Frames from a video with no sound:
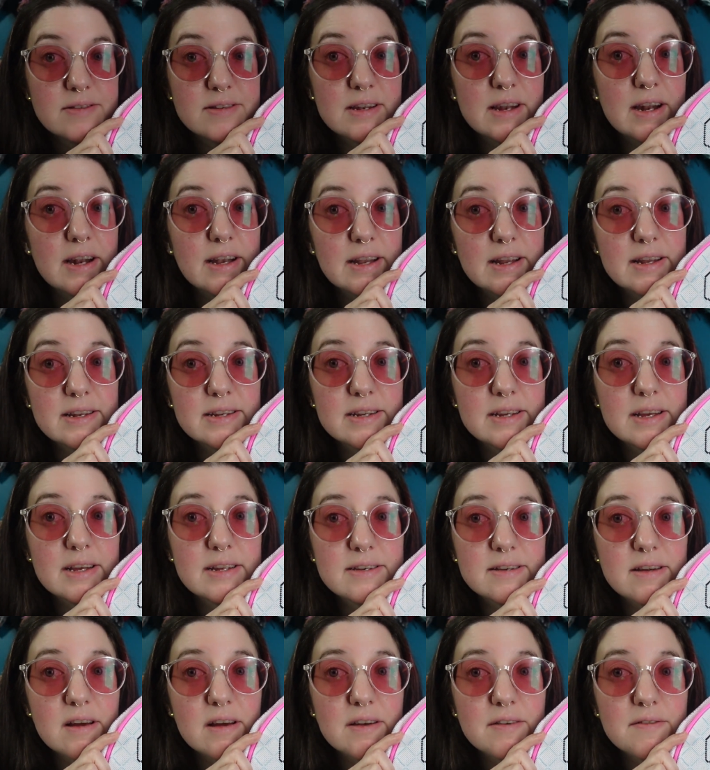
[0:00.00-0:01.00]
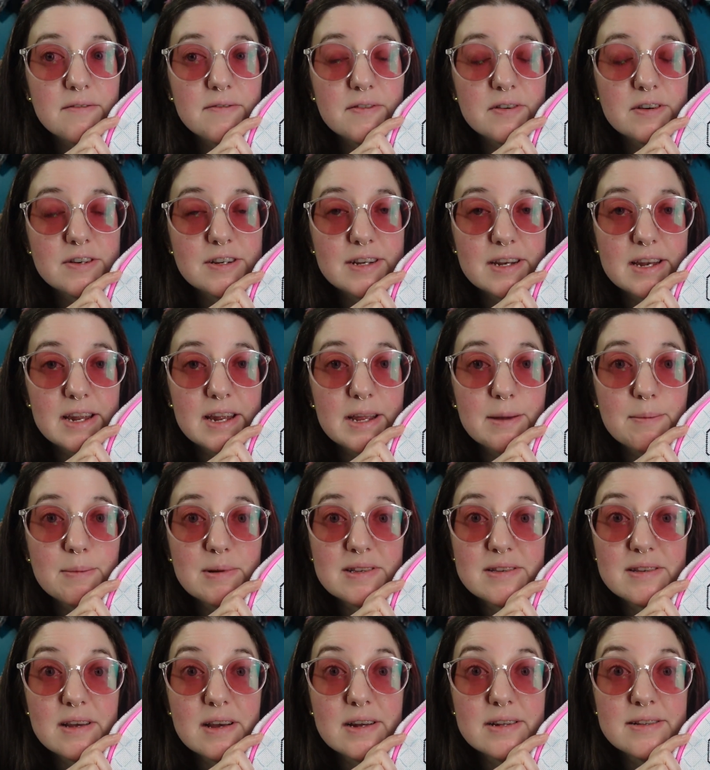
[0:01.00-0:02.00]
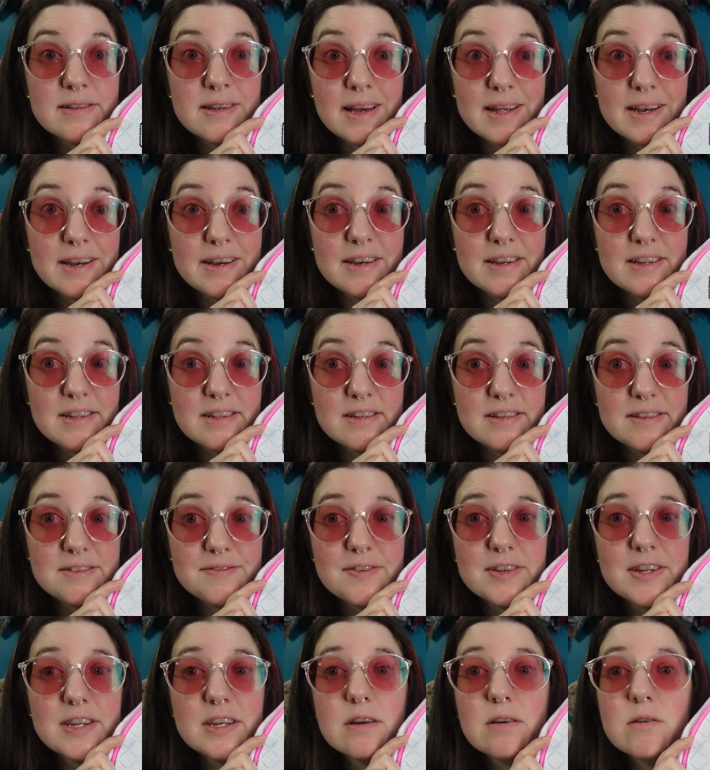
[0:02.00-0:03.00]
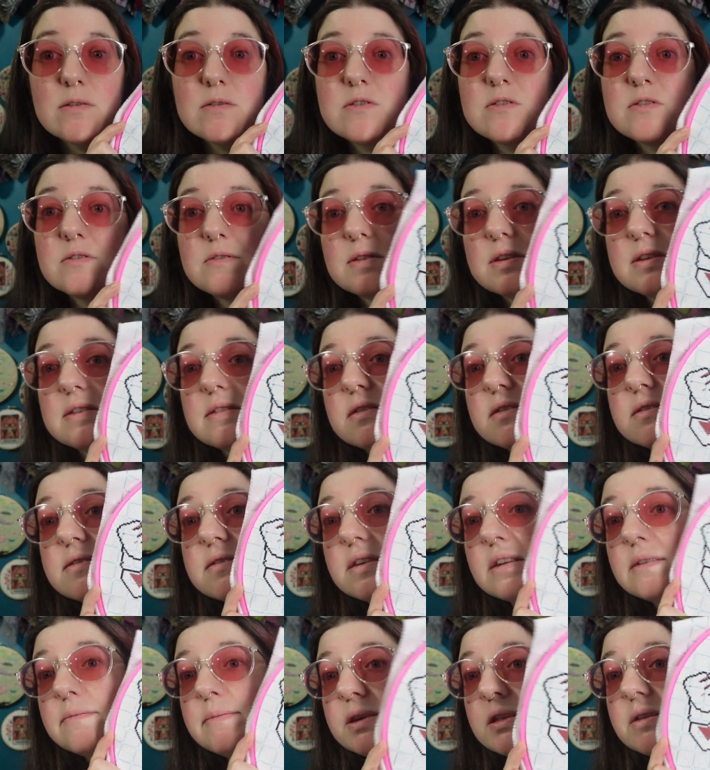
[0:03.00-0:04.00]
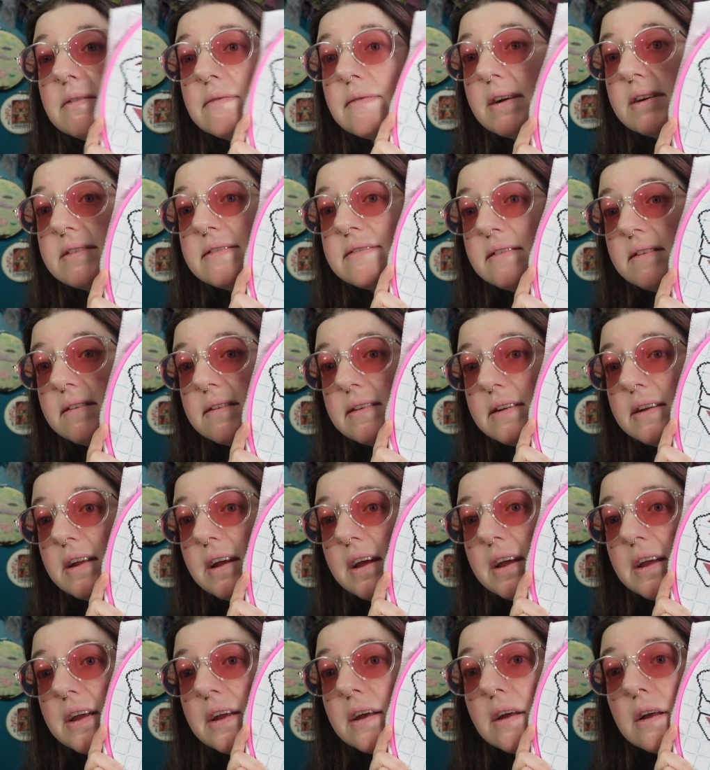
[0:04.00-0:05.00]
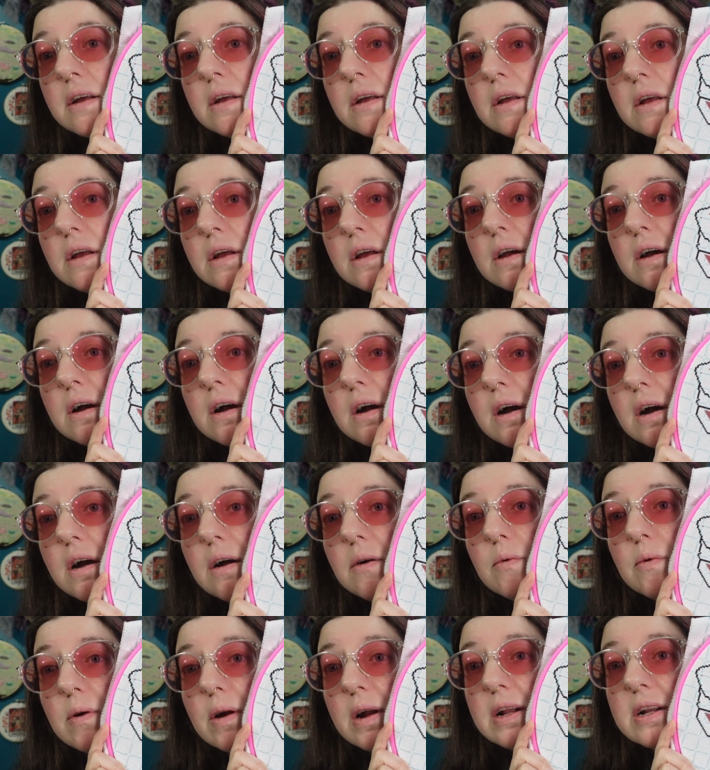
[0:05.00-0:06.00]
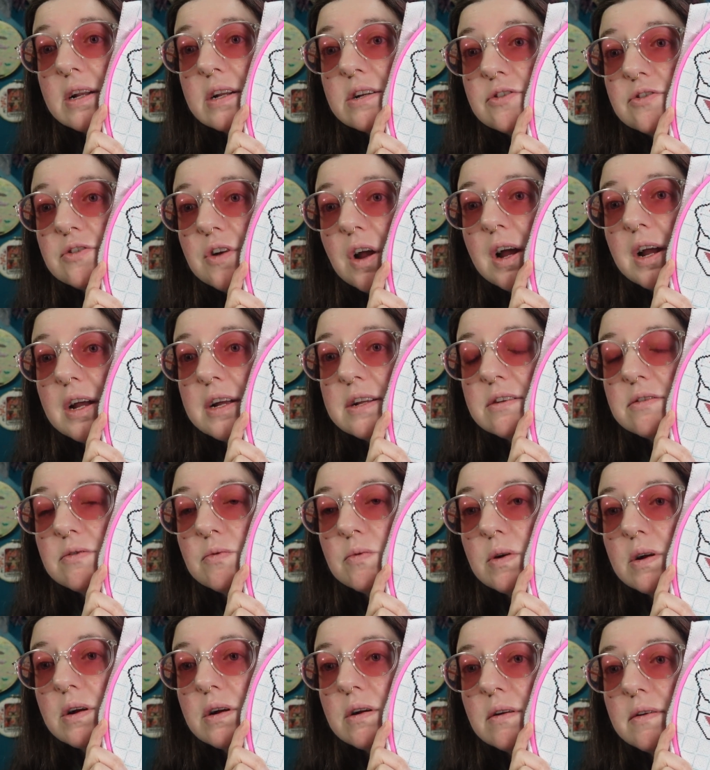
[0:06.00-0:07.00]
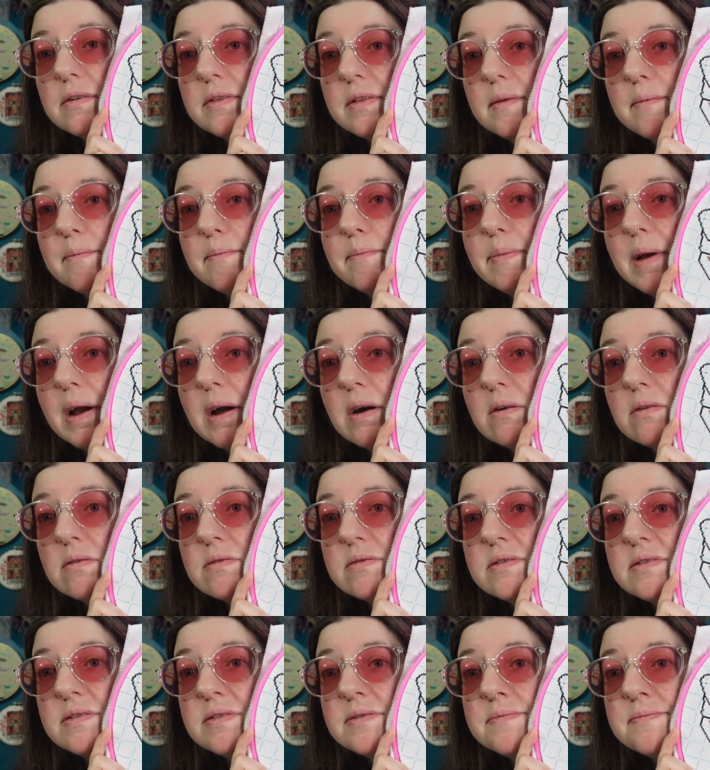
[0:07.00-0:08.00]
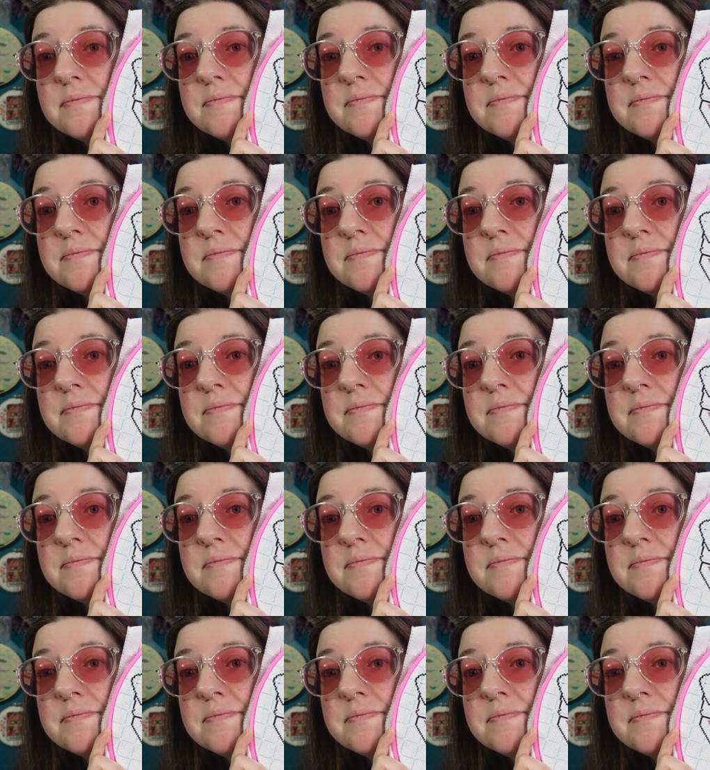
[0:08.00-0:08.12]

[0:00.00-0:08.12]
that I need to get done for today besides editing this video, so this is going to be the rest of the day. We're going to try to work on the belt